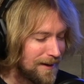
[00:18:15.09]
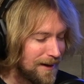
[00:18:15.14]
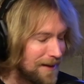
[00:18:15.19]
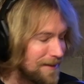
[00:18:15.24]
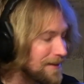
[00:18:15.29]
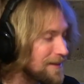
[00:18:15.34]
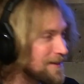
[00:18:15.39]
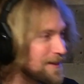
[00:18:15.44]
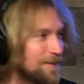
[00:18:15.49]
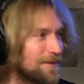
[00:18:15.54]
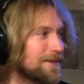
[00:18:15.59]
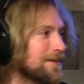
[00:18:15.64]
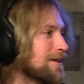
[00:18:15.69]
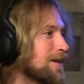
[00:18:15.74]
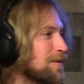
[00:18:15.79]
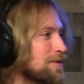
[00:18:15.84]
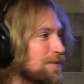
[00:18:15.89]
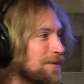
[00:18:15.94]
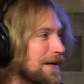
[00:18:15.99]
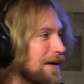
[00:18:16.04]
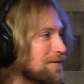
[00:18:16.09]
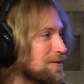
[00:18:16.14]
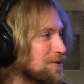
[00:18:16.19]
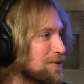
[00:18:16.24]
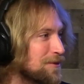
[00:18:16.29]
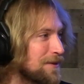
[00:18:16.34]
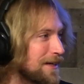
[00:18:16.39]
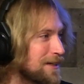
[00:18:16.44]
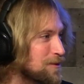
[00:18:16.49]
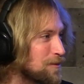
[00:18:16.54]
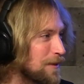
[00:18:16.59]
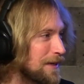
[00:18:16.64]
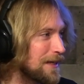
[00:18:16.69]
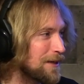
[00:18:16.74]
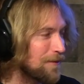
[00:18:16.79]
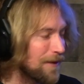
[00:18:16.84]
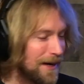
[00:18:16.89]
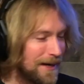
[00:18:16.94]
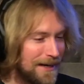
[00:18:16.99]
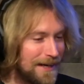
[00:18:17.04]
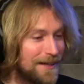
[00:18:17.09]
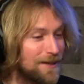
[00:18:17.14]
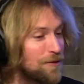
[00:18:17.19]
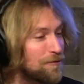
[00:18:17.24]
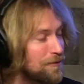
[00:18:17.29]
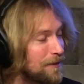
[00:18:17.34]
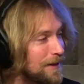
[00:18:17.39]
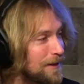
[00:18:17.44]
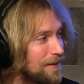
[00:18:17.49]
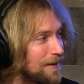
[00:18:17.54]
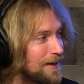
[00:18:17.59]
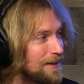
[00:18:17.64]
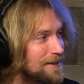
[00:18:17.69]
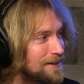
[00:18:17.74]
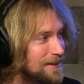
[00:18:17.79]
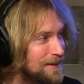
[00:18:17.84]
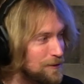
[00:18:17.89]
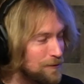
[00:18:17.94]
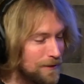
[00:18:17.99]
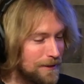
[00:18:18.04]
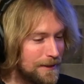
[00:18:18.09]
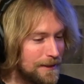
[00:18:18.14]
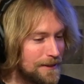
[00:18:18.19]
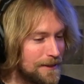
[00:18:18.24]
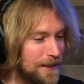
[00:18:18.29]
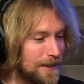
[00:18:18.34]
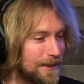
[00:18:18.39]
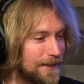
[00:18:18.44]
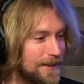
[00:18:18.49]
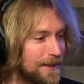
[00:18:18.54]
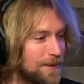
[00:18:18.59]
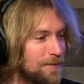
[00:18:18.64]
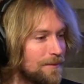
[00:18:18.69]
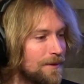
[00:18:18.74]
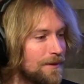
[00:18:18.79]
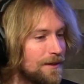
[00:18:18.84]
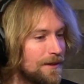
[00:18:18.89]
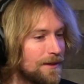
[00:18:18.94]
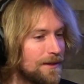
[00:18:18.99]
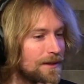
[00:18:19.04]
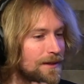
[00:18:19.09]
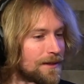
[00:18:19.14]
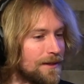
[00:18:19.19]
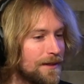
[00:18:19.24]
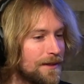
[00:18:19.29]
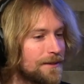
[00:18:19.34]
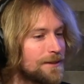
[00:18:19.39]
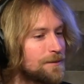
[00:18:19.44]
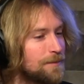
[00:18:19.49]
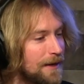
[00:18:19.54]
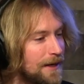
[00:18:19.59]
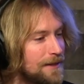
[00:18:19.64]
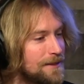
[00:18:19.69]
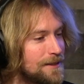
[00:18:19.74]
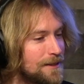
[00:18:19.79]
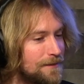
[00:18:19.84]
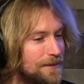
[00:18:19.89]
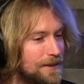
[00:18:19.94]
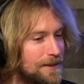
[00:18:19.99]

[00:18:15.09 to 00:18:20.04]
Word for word: and then something will come to me I have to do next week, right? And the funny thing is, it's really time expansive.